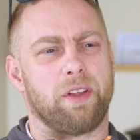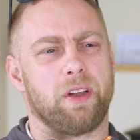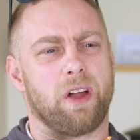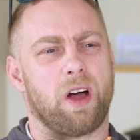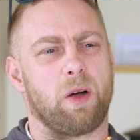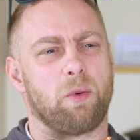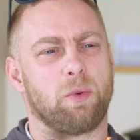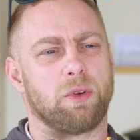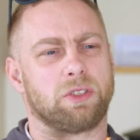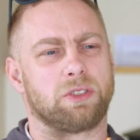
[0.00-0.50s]
that
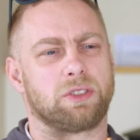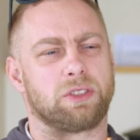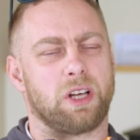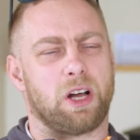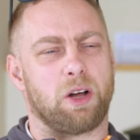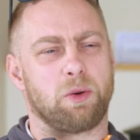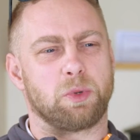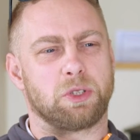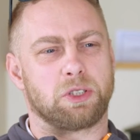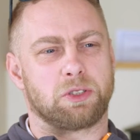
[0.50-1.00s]
I
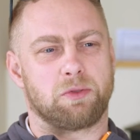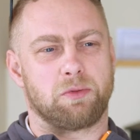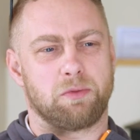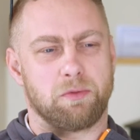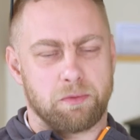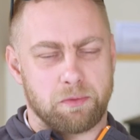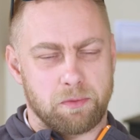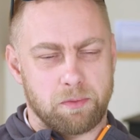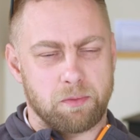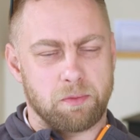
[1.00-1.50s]
was
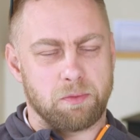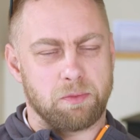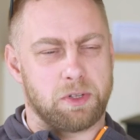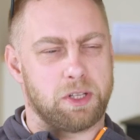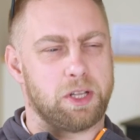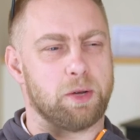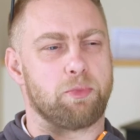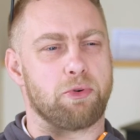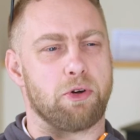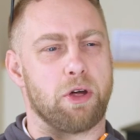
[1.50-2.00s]

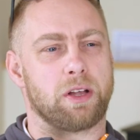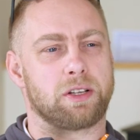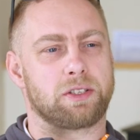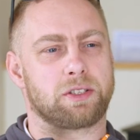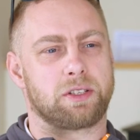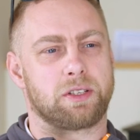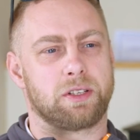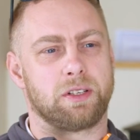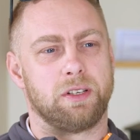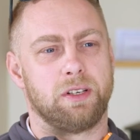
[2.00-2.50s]

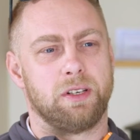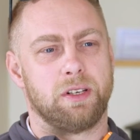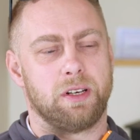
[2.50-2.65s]
depressed,